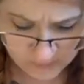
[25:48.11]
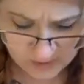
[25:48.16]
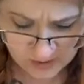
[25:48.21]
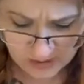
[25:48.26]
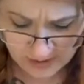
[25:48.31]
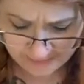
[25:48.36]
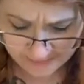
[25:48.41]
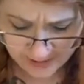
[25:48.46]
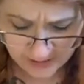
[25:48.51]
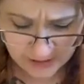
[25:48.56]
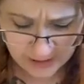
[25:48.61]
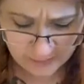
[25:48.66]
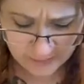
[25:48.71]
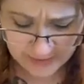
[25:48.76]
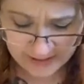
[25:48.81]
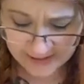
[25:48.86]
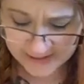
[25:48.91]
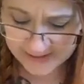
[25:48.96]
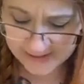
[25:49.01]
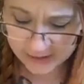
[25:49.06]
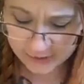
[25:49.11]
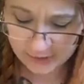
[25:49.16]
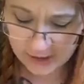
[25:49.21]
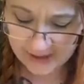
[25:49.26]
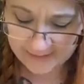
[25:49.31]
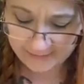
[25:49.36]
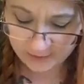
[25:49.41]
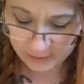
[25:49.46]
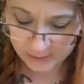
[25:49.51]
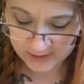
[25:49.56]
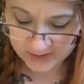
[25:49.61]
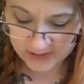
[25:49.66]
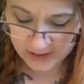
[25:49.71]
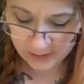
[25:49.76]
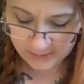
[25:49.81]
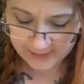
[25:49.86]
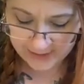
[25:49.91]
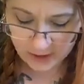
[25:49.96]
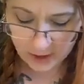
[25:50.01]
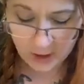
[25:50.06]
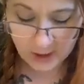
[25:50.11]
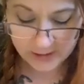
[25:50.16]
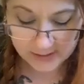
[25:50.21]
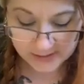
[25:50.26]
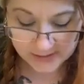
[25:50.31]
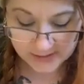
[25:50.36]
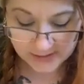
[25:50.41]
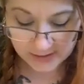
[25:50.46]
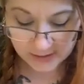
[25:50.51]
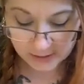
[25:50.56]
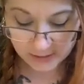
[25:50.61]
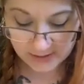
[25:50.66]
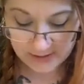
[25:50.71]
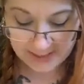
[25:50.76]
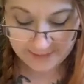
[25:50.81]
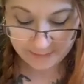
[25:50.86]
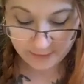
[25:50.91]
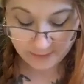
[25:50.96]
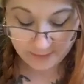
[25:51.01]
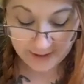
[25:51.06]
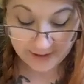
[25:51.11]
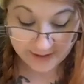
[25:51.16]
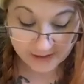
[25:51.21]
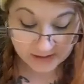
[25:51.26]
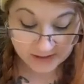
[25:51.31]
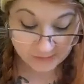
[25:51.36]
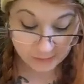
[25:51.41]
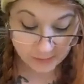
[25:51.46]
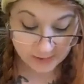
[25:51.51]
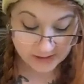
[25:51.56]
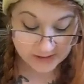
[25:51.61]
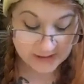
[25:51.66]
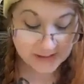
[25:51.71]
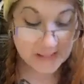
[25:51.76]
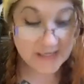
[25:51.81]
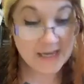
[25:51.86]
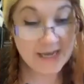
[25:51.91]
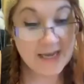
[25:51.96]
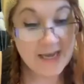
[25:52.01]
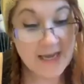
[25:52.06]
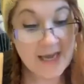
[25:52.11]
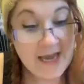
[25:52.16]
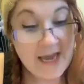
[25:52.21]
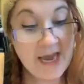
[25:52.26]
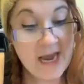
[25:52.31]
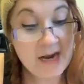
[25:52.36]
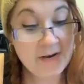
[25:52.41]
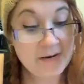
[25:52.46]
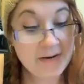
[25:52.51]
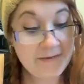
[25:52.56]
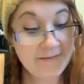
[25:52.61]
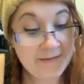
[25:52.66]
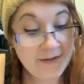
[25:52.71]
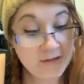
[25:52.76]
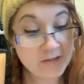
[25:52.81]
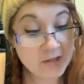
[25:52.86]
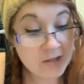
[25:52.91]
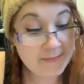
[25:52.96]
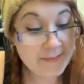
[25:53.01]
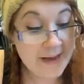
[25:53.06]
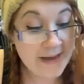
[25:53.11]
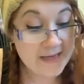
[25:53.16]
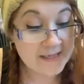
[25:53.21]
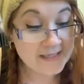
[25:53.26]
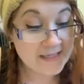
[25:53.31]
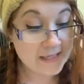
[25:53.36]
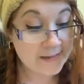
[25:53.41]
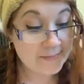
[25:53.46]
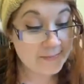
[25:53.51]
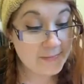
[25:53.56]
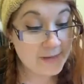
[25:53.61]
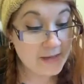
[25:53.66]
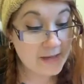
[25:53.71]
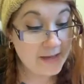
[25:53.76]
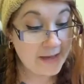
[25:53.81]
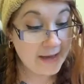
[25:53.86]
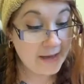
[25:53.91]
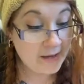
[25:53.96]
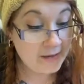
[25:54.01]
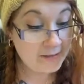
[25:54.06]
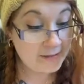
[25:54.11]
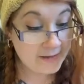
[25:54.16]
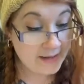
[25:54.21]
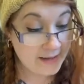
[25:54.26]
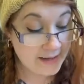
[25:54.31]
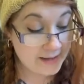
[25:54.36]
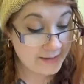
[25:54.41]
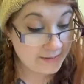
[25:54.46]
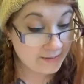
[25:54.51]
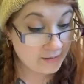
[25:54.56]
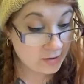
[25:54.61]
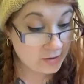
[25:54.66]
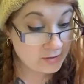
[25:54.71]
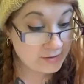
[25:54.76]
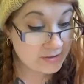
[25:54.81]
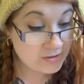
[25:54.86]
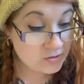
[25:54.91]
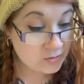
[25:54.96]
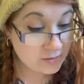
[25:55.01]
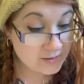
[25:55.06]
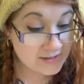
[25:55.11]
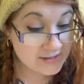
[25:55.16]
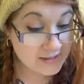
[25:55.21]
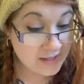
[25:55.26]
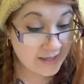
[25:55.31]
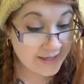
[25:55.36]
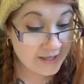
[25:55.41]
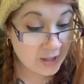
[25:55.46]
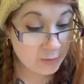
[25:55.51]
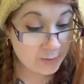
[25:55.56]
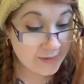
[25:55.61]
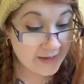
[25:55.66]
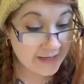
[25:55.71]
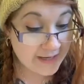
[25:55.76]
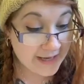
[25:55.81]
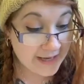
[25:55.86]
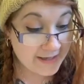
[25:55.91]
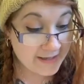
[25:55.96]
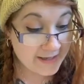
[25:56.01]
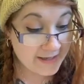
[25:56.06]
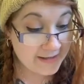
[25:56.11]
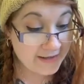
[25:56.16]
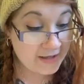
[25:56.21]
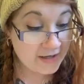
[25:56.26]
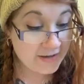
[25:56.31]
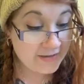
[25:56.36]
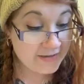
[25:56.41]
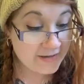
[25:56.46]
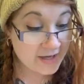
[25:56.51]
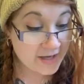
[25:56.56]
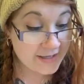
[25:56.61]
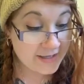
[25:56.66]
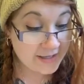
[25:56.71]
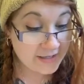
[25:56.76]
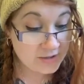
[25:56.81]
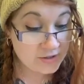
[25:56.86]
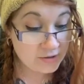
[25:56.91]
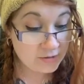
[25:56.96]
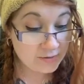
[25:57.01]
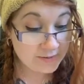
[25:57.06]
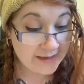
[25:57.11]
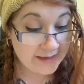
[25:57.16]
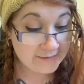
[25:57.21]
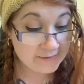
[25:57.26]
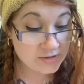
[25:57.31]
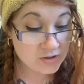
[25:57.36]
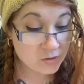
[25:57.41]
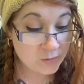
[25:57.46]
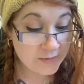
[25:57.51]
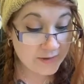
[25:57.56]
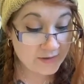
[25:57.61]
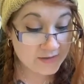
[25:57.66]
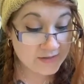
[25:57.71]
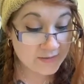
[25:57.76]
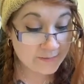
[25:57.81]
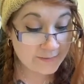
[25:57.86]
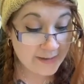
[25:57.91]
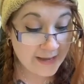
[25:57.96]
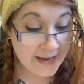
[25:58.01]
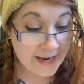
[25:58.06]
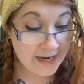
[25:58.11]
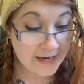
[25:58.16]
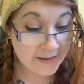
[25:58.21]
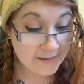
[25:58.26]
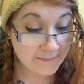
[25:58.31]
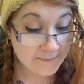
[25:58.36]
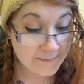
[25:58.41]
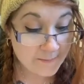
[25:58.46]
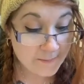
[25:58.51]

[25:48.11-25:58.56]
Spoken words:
"I'm going to go and ask the driver what's going on," came Hermione's voice. Harry felt her pass him and heard the door slide open again, and then a thud and two loud squeals of pain.